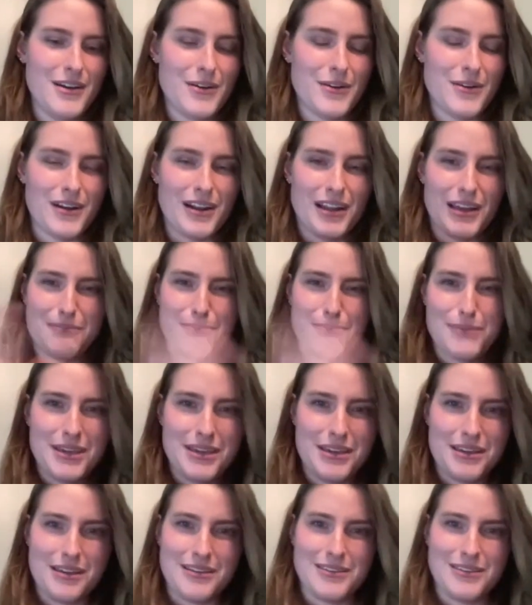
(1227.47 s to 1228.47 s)
or like
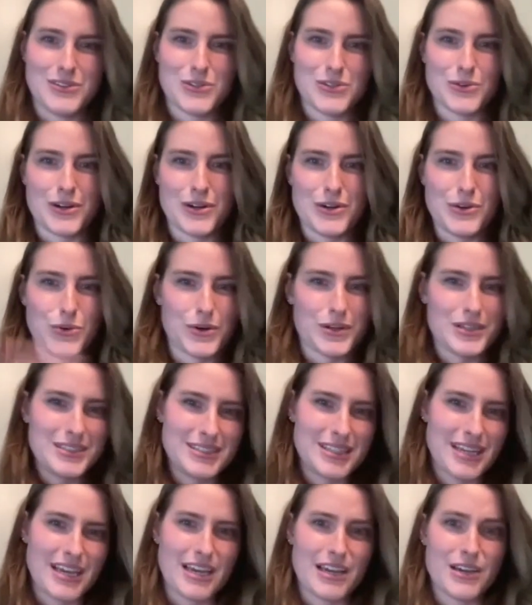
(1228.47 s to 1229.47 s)
beans, or a north
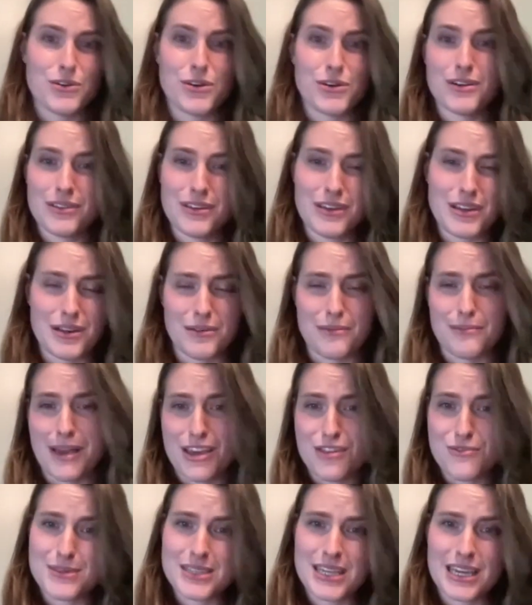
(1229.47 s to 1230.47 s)
side, or
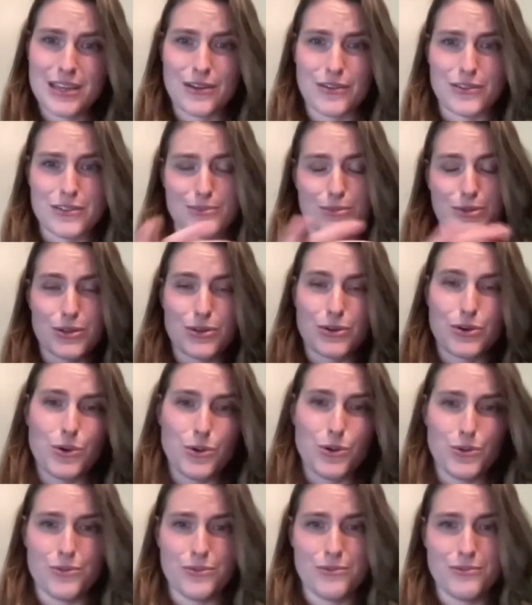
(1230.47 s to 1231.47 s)
mashed potatoes, and put
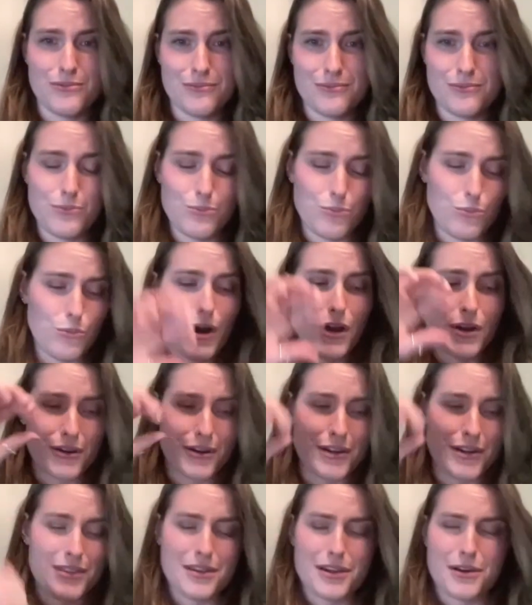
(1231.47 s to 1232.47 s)
cold
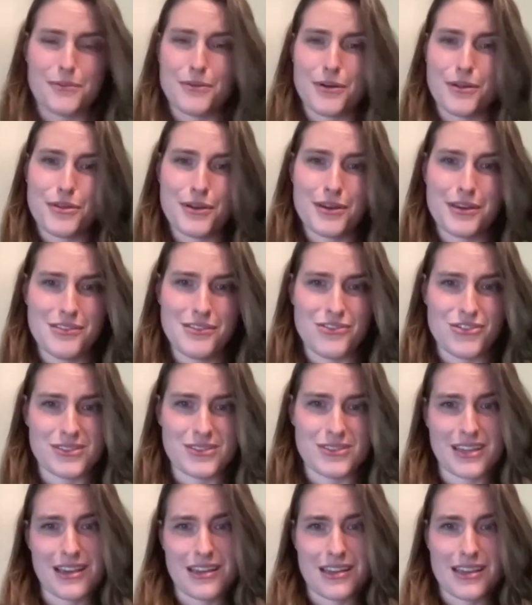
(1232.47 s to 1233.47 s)
water in there with it, and
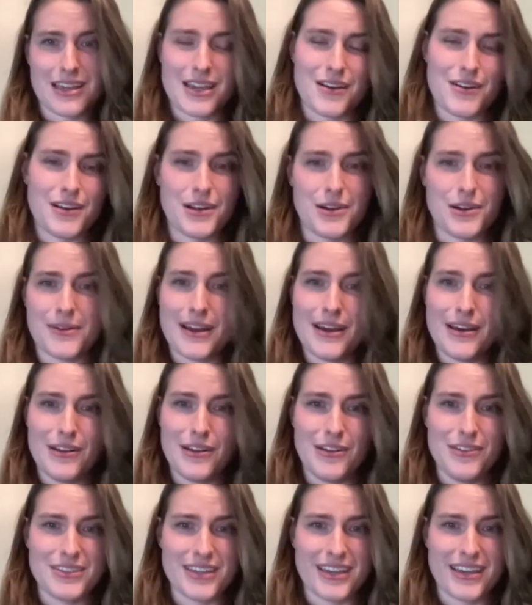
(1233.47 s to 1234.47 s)
just kind of carry it around
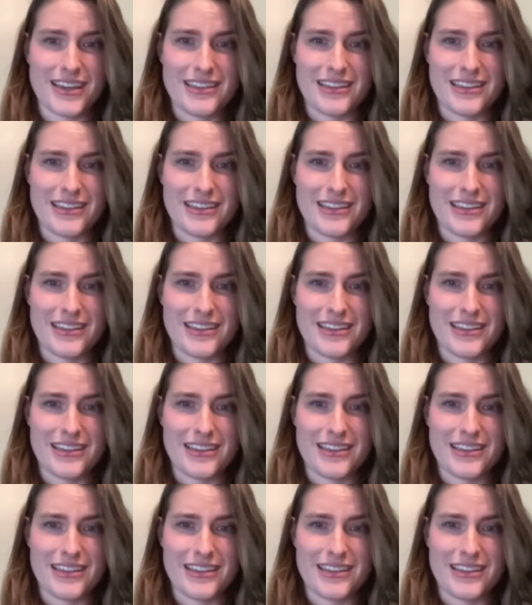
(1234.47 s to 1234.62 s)
all day.